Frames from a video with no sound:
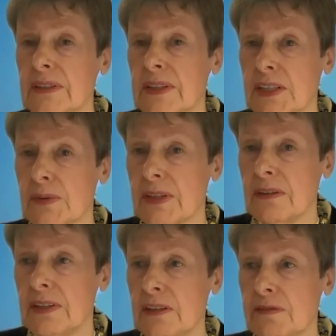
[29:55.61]
That's what they
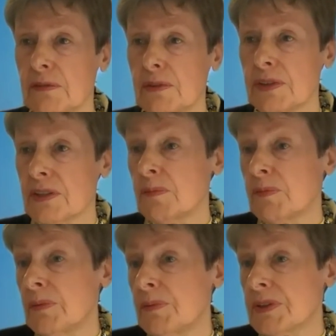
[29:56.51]
are here for. So the
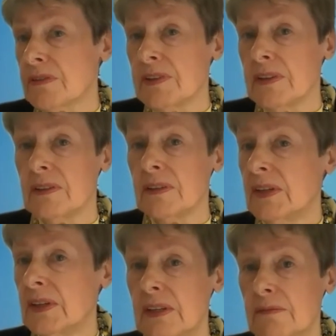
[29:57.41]
purpose of their
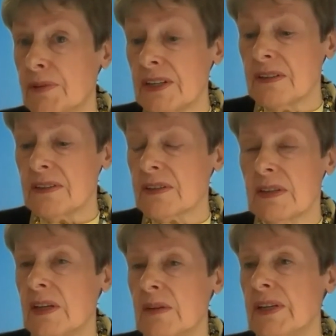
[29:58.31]
presence
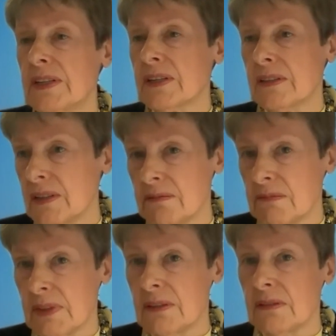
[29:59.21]
basically,
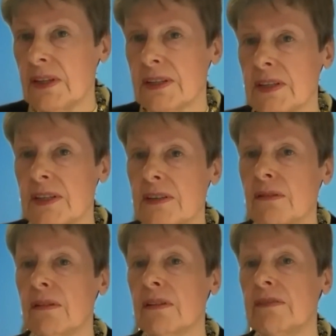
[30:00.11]
is no
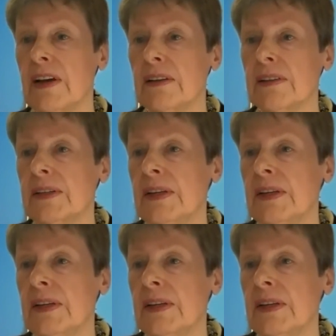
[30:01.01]
longer valid.